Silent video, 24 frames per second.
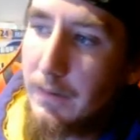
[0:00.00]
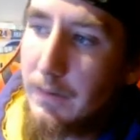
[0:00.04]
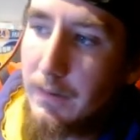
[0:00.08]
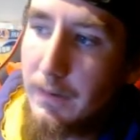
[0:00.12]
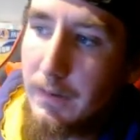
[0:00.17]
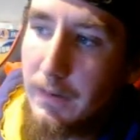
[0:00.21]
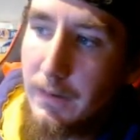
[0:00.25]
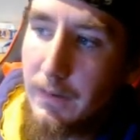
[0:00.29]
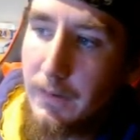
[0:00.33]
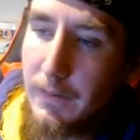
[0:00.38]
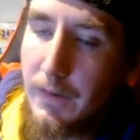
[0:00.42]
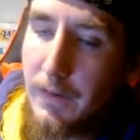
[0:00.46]

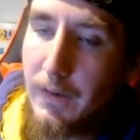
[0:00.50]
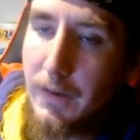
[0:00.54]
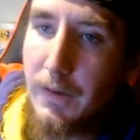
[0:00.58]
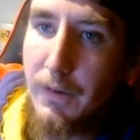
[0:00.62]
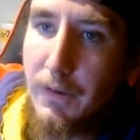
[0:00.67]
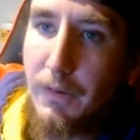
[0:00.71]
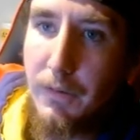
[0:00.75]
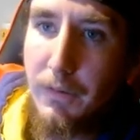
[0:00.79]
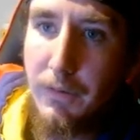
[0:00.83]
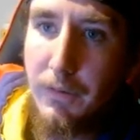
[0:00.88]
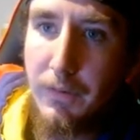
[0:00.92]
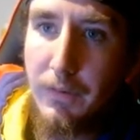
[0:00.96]
the
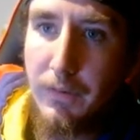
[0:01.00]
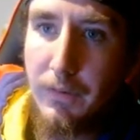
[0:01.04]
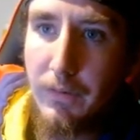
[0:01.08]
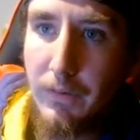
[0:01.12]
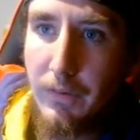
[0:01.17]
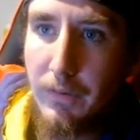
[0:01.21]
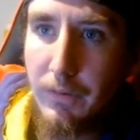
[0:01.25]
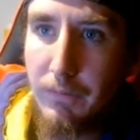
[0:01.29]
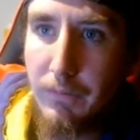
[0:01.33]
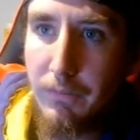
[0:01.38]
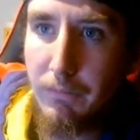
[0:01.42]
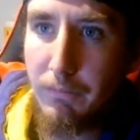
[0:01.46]
news
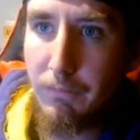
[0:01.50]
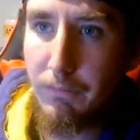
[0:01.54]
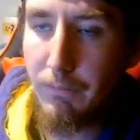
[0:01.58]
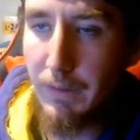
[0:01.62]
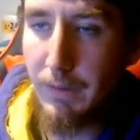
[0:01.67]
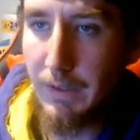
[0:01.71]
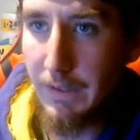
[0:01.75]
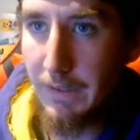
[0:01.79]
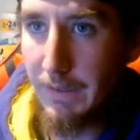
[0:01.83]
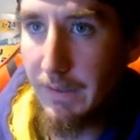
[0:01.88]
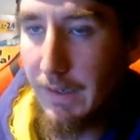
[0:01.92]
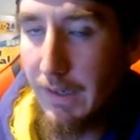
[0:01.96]

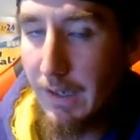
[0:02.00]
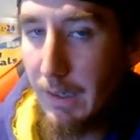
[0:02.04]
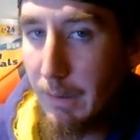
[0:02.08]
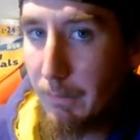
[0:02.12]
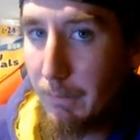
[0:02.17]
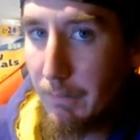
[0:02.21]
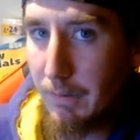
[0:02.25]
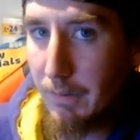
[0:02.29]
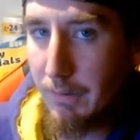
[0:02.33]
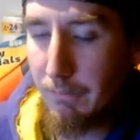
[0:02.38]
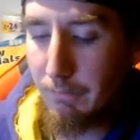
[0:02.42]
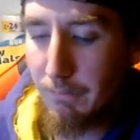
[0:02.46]

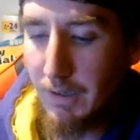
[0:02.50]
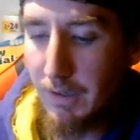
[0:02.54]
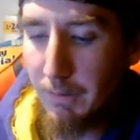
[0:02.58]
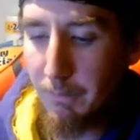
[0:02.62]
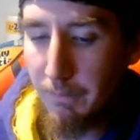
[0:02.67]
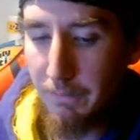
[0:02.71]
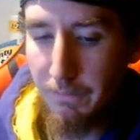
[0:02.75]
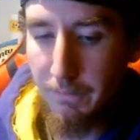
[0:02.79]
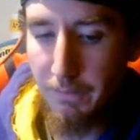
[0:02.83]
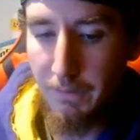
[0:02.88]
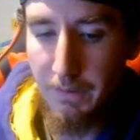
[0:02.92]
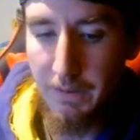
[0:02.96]
came right
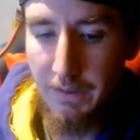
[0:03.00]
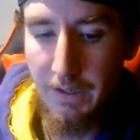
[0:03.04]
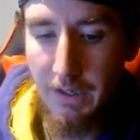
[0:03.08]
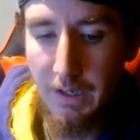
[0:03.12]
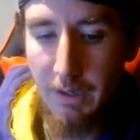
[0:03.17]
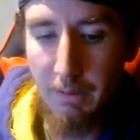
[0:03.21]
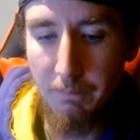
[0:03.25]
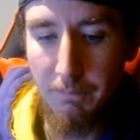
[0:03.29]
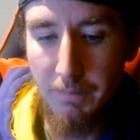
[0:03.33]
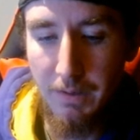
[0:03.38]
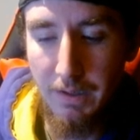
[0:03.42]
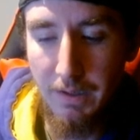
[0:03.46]
before the
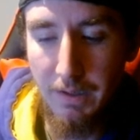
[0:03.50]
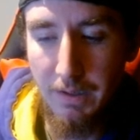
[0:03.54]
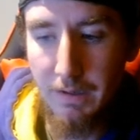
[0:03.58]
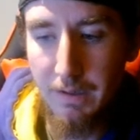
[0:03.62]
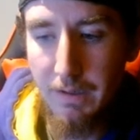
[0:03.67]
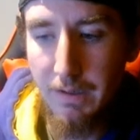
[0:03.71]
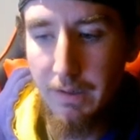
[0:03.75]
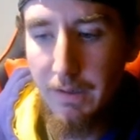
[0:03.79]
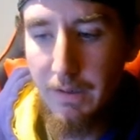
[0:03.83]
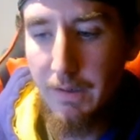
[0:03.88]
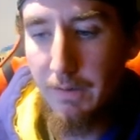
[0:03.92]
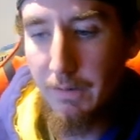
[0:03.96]
game that
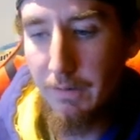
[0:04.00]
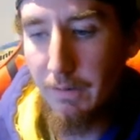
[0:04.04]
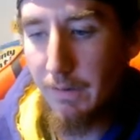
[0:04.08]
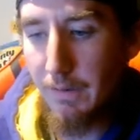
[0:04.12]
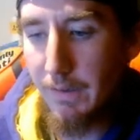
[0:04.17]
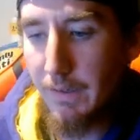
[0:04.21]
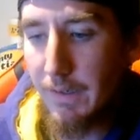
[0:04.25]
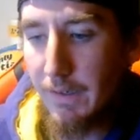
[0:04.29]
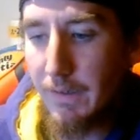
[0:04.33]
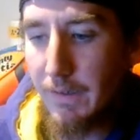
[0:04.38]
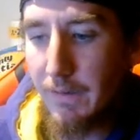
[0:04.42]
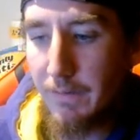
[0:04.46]

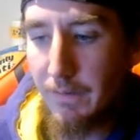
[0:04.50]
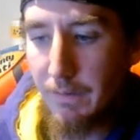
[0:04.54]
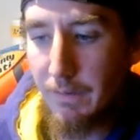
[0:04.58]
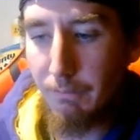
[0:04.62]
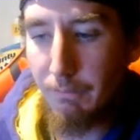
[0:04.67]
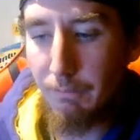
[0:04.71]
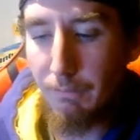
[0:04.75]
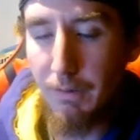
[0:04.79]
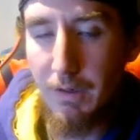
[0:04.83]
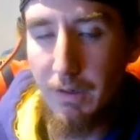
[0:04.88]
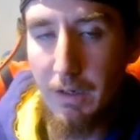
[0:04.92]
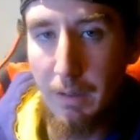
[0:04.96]
Tari
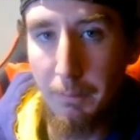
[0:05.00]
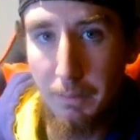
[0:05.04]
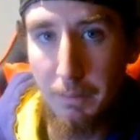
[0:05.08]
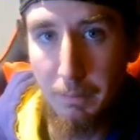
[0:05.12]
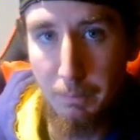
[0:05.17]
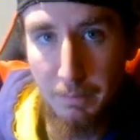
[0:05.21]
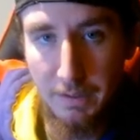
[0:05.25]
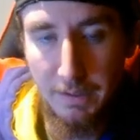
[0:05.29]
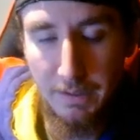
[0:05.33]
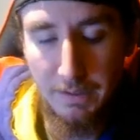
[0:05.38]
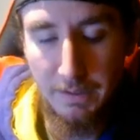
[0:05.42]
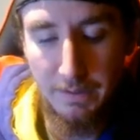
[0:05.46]
Eason would not be
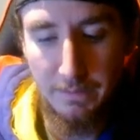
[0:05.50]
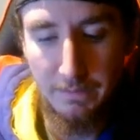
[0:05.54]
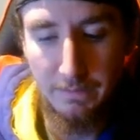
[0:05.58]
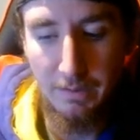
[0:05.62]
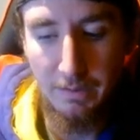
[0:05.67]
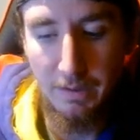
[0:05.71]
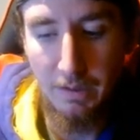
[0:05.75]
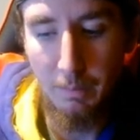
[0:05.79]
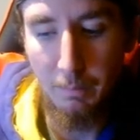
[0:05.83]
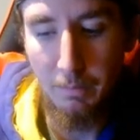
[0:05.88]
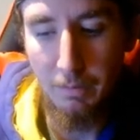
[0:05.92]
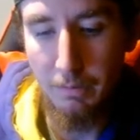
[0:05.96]
playing in this
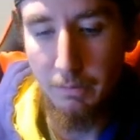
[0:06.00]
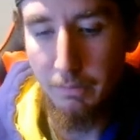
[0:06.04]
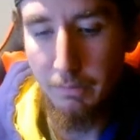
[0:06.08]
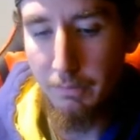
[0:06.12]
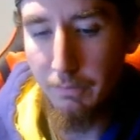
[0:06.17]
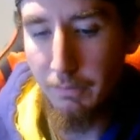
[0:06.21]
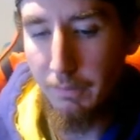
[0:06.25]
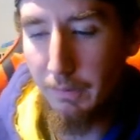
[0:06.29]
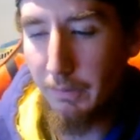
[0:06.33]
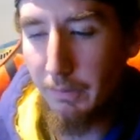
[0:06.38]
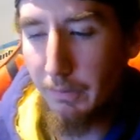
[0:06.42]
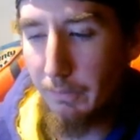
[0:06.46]
game due
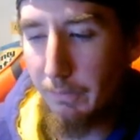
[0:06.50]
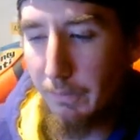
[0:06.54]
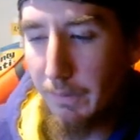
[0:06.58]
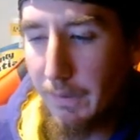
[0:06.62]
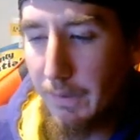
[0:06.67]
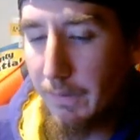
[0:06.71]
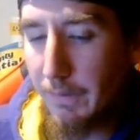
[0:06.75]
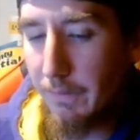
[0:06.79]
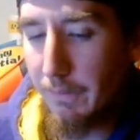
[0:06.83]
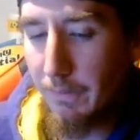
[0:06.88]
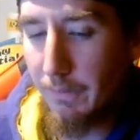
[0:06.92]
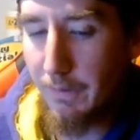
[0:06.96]
to a little
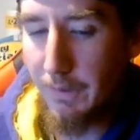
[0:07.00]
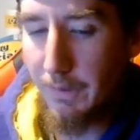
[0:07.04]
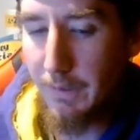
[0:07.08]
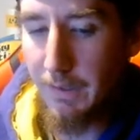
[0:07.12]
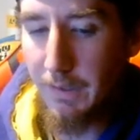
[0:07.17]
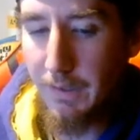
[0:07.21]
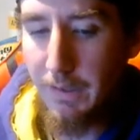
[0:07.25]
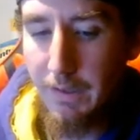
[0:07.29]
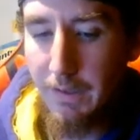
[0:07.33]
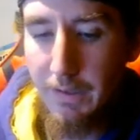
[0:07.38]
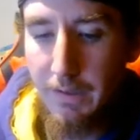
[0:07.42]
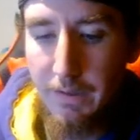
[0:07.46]
injury.
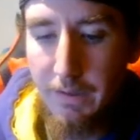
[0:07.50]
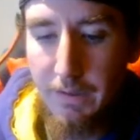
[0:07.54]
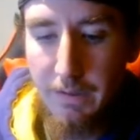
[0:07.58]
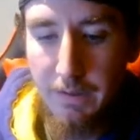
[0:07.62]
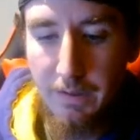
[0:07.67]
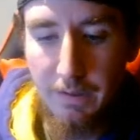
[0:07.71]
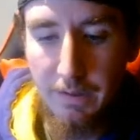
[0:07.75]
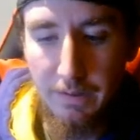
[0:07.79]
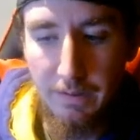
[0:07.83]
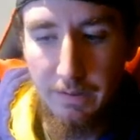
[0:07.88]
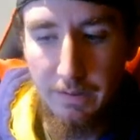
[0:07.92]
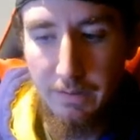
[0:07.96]

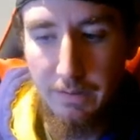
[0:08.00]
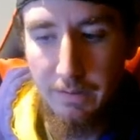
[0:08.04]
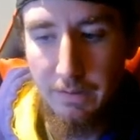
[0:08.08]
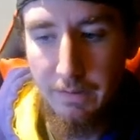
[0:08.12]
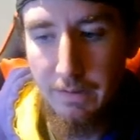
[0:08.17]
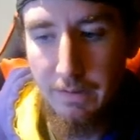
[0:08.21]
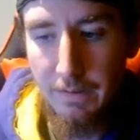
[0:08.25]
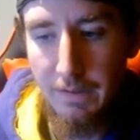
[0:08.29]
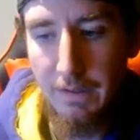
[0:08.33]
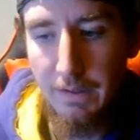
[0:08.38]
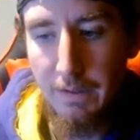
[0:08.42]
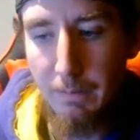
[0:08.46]

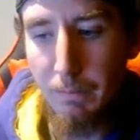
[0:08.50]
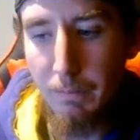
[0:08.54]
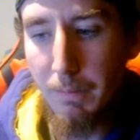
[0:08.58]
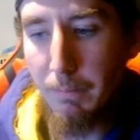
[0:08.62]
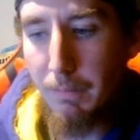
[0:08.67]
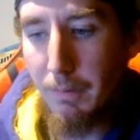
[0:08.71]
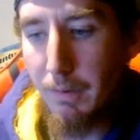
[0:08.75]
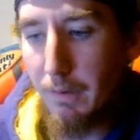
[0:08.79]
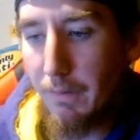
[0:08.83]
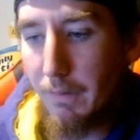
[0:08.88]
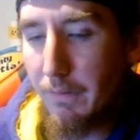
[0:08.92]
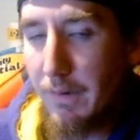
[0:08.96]
It had been
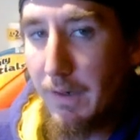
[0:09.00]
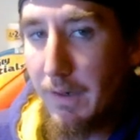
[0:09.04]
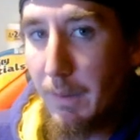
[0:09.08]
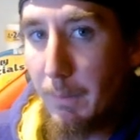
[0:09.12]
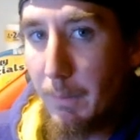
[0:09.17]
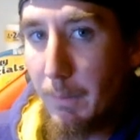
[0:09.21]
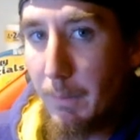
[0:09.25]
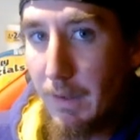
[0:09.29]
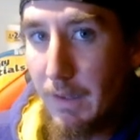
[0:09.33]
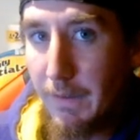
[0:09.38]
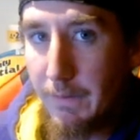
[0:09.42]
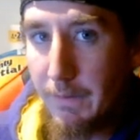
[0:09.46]
bothering him
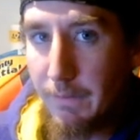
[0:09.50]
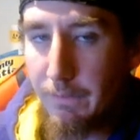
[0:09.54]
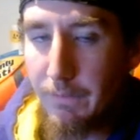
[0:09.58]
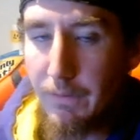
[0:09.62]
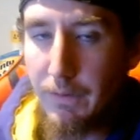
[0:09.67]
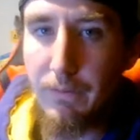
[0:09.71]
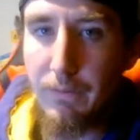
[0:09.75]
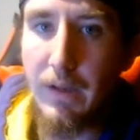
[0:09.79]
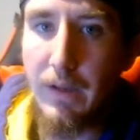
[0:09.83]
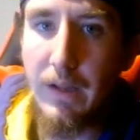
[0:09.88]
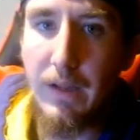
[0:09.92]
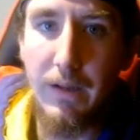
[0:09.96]
the last
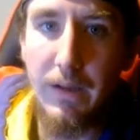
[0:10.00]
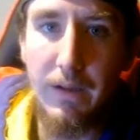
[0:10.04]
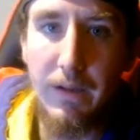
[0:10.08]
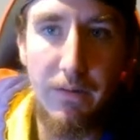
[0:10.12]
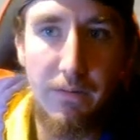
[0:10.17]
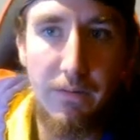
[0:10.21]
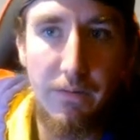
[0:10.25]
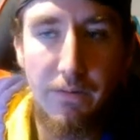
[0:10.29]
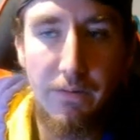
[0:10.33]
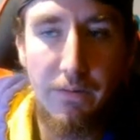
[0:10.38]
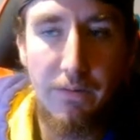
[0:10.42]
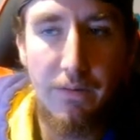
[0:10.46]
few days,